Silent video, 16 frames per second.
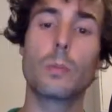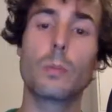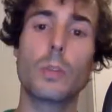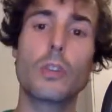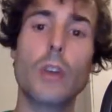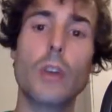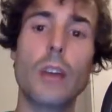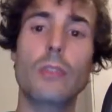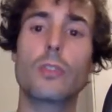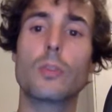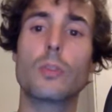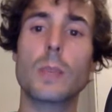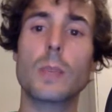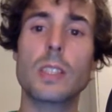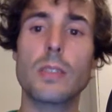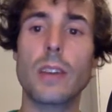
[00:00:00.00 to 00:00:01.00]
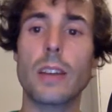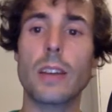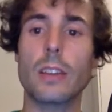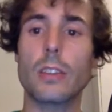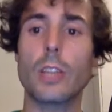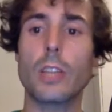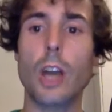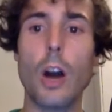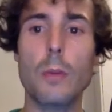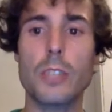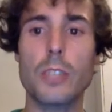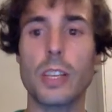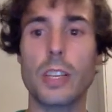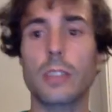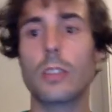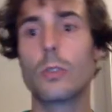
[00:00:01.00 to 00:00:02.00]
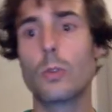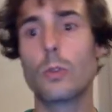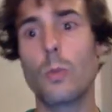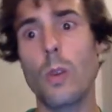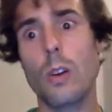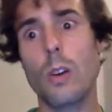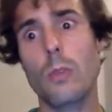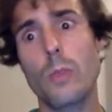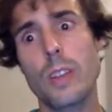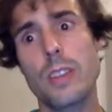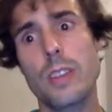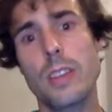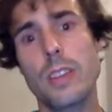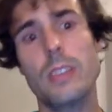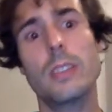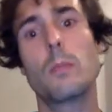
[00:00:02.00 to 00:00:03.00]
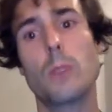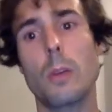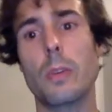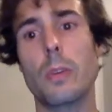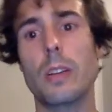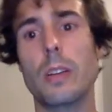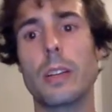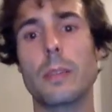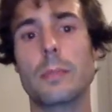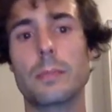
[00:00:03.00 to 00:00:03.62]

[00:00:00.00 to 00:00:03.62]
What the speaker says: but you have to specify the object to work with it properly.